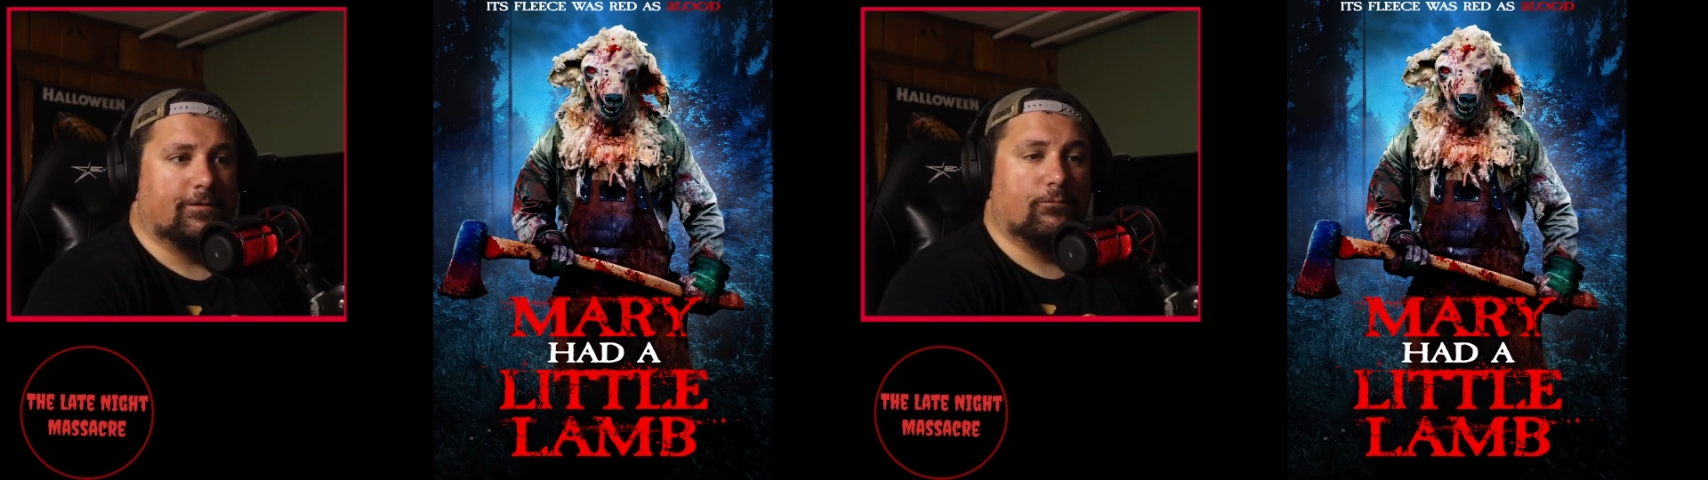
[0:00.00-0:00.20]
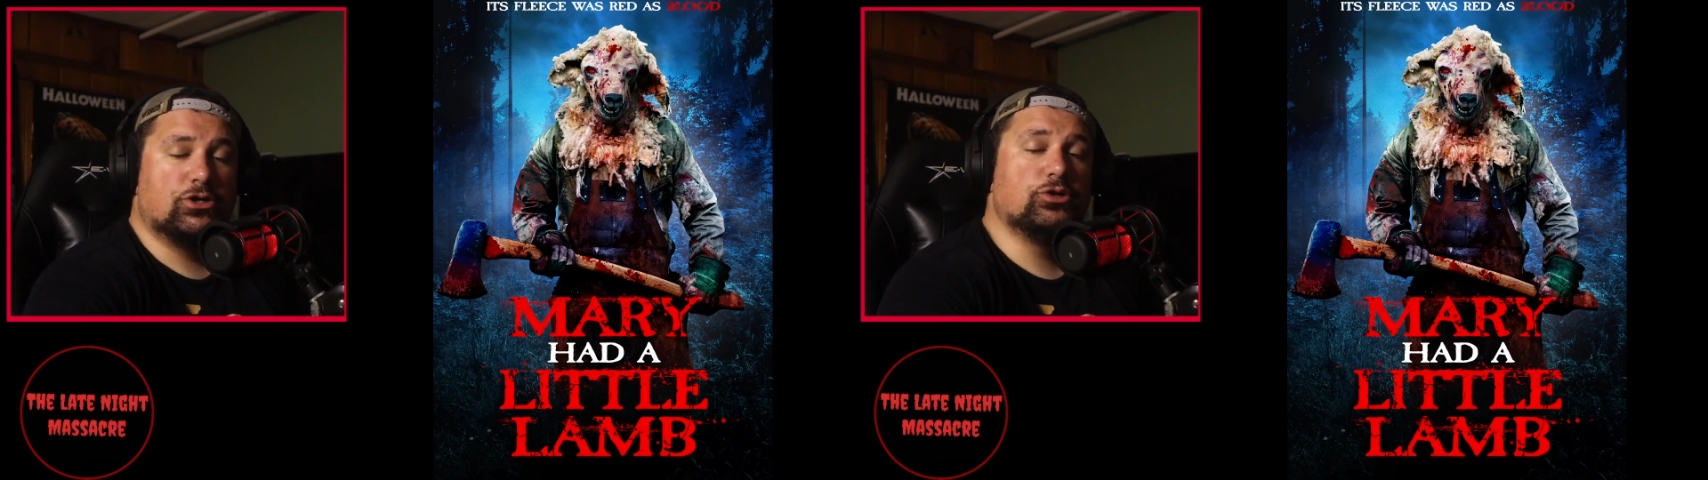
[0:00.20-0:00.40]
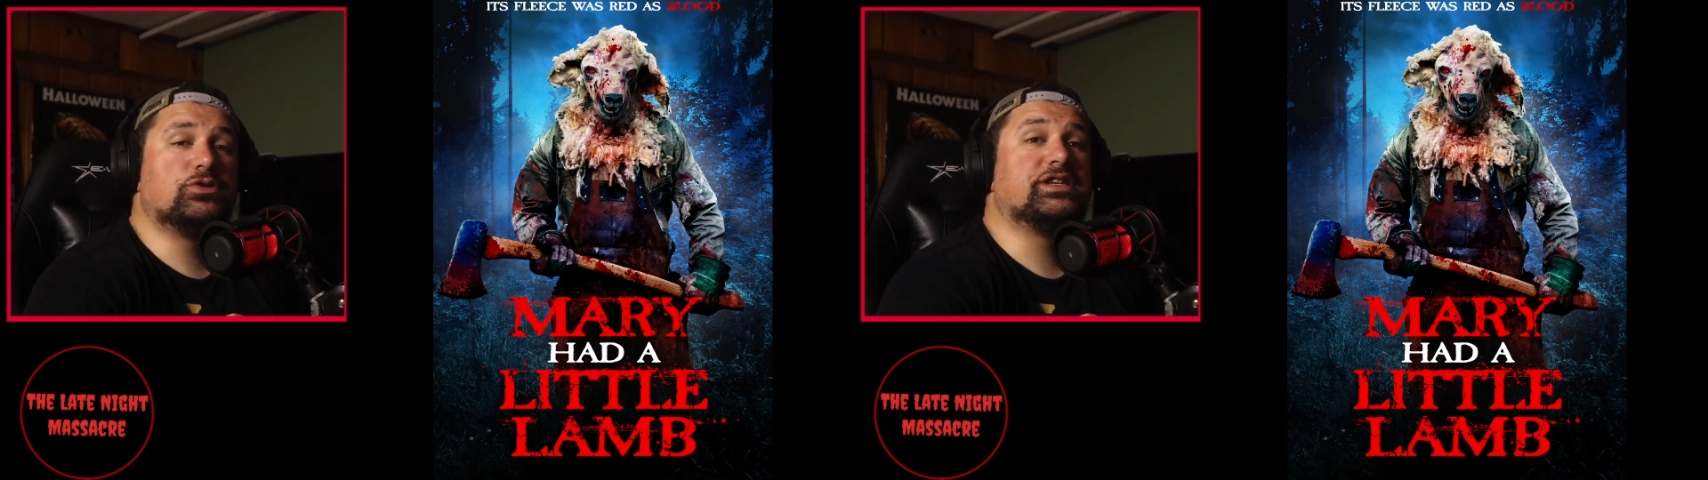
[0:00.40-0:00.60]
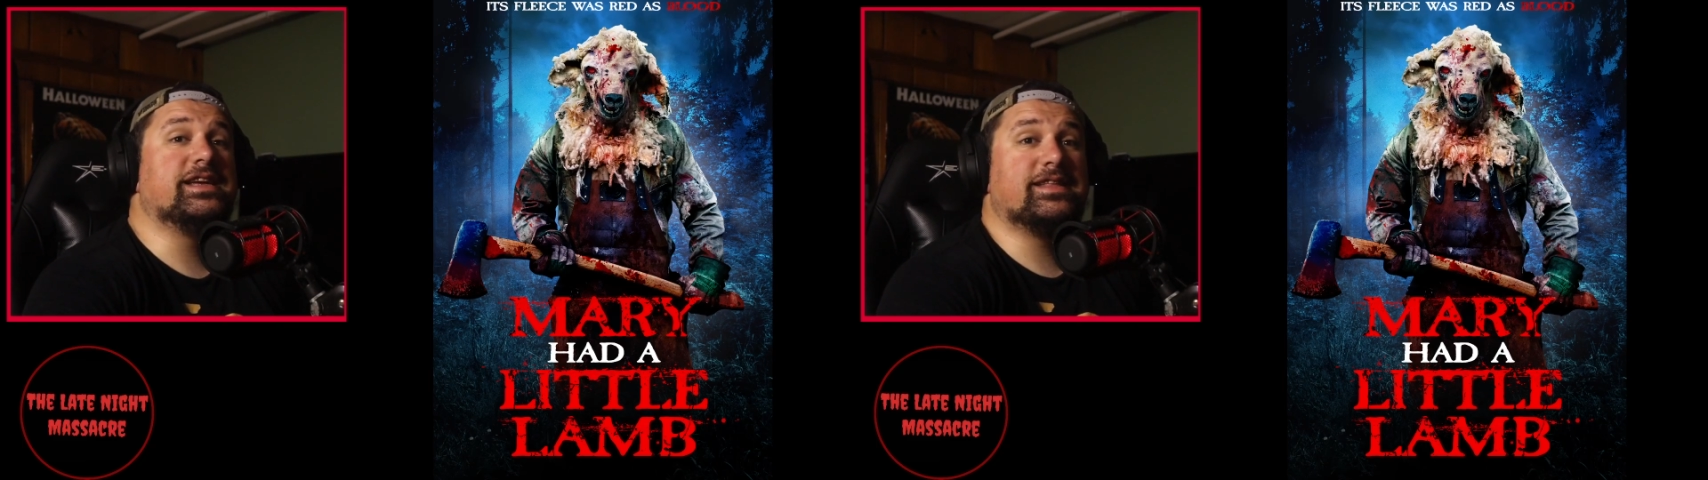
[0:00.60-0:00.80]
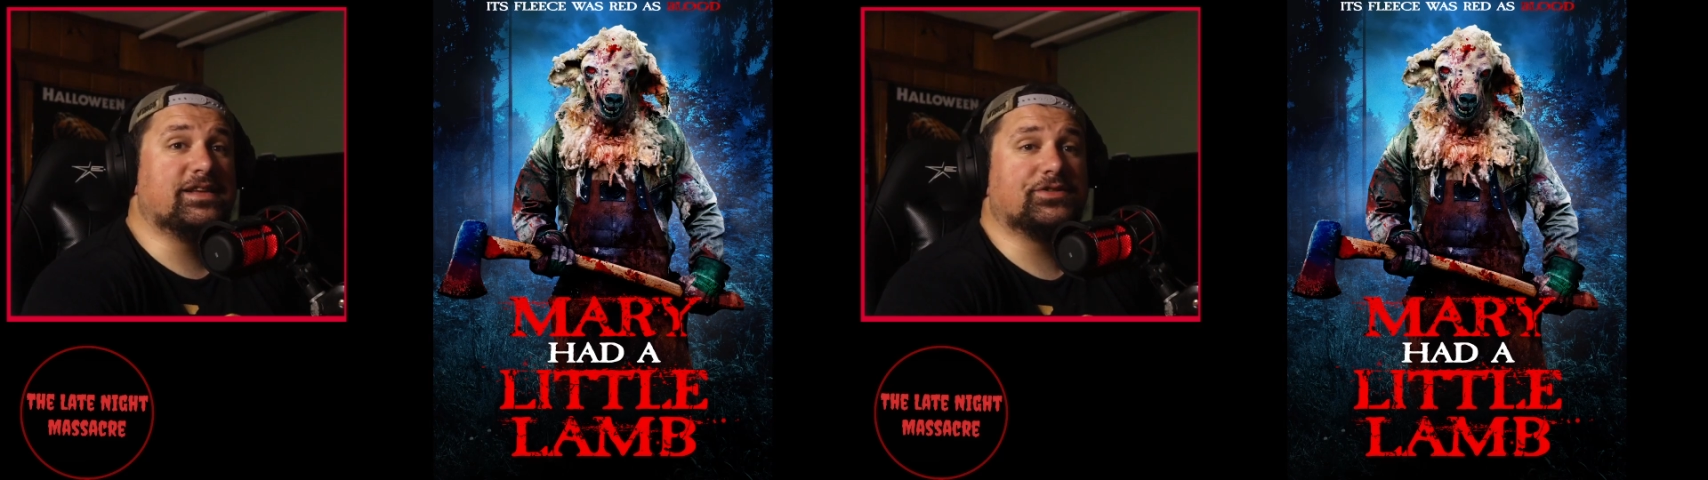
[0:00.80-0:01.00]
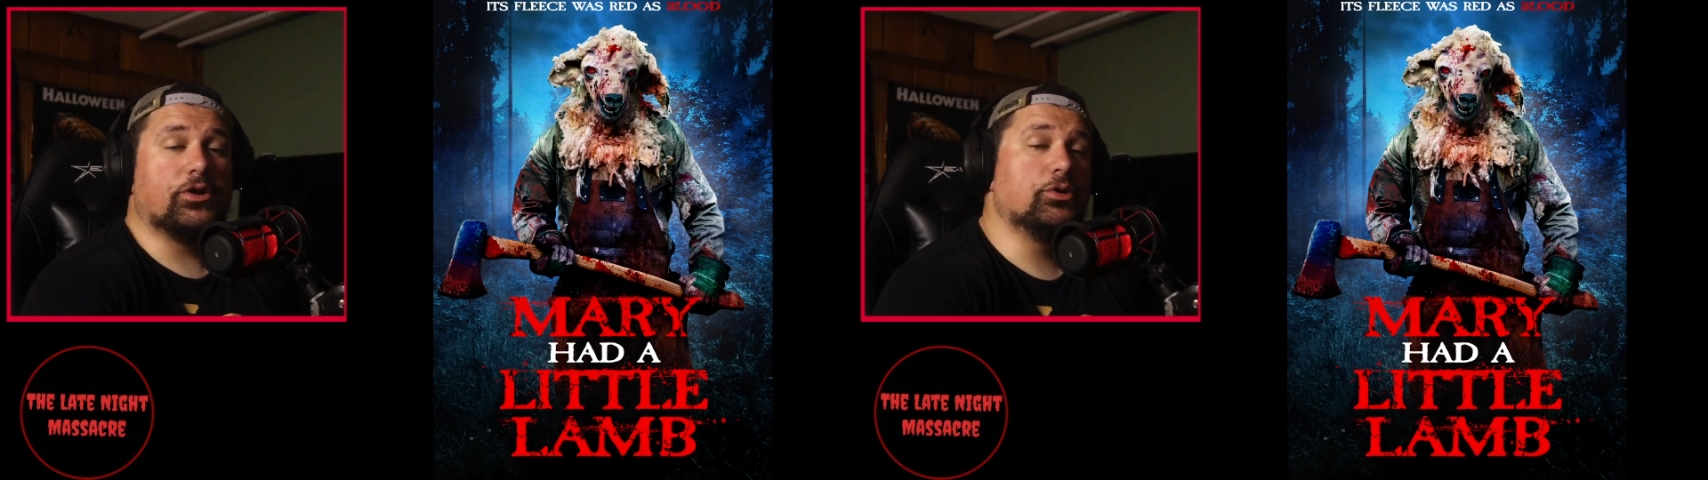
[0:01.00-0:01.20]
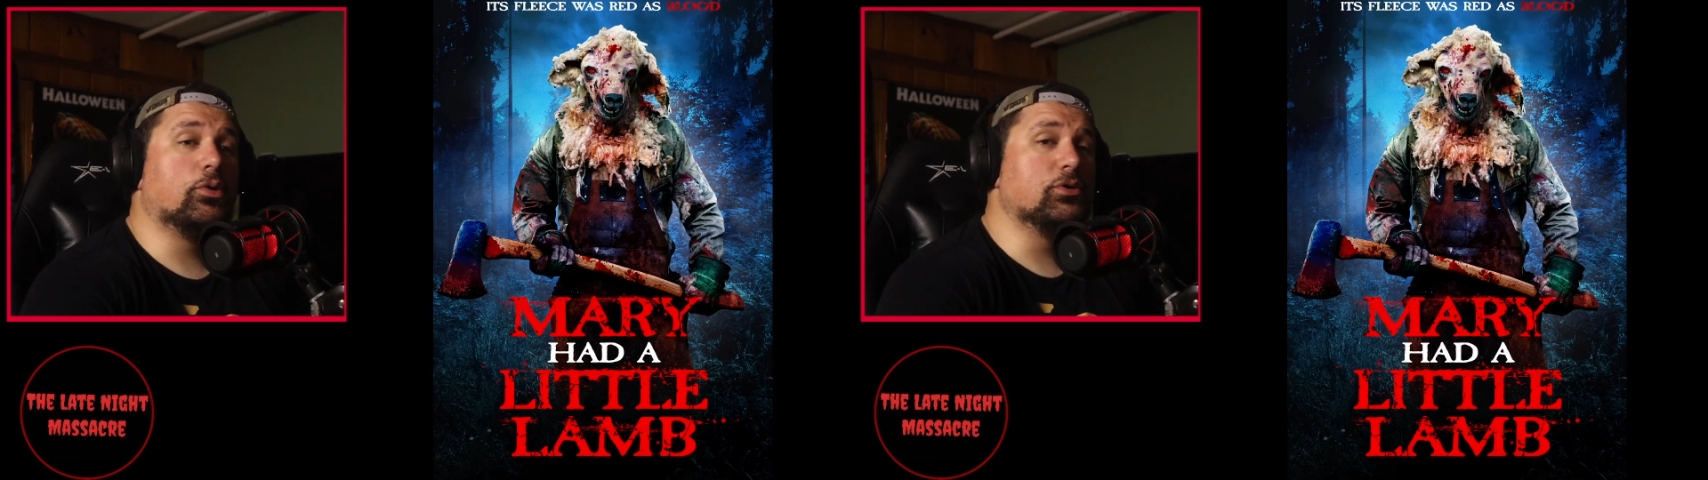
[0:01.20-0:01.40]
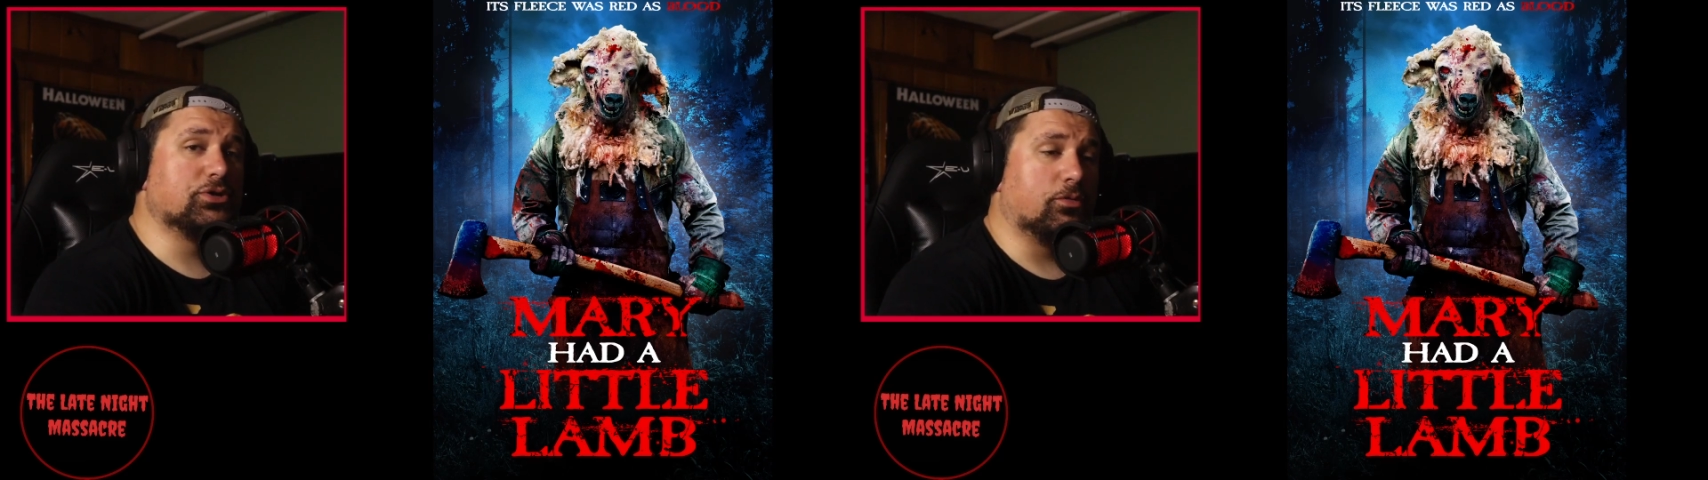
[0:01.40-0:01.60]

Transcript: Would you see this? Are you going to